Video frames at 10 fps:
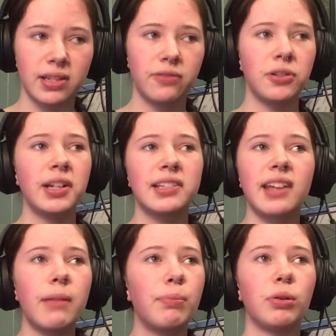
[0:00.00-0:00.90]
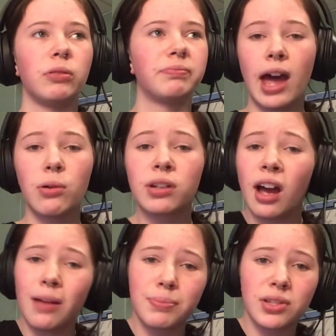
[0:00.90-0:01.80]
For an example, how
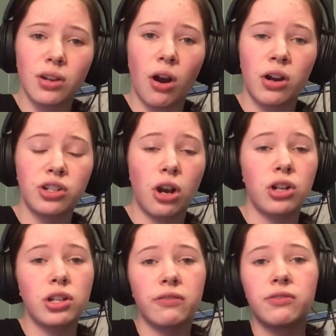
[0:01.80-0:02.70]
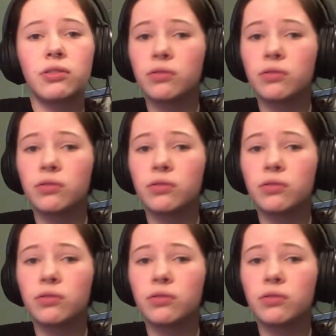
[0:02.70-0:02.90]
cups are in charge of